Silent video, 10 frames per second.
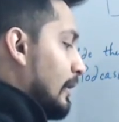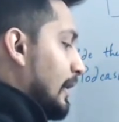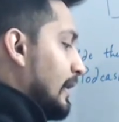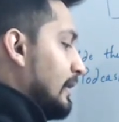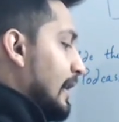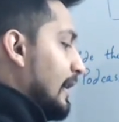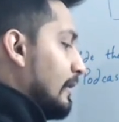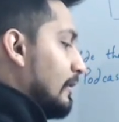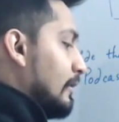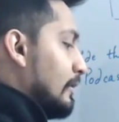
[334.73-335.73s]
in
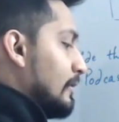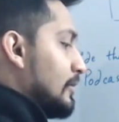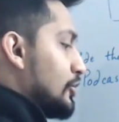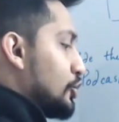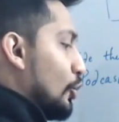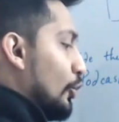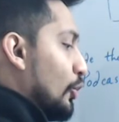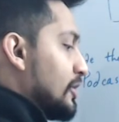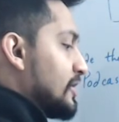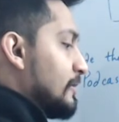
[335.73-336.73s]
their show
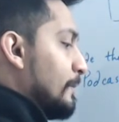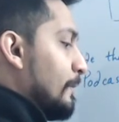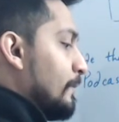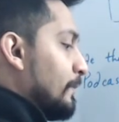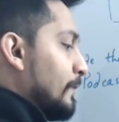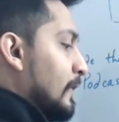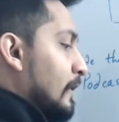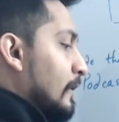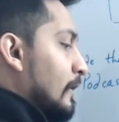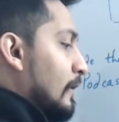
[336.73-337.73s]
notes,
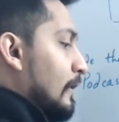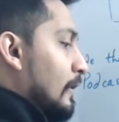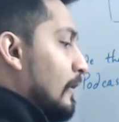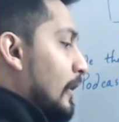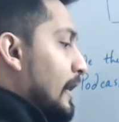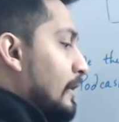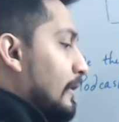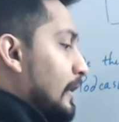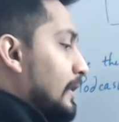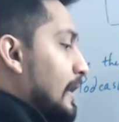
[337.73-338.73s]

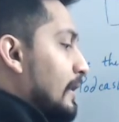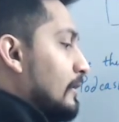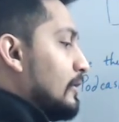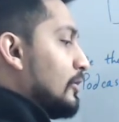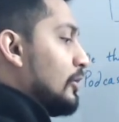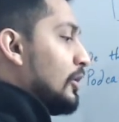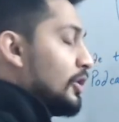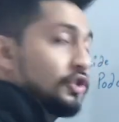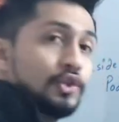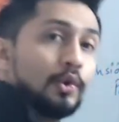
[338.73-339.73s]
right? In their
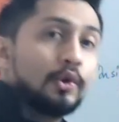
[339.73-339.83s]
show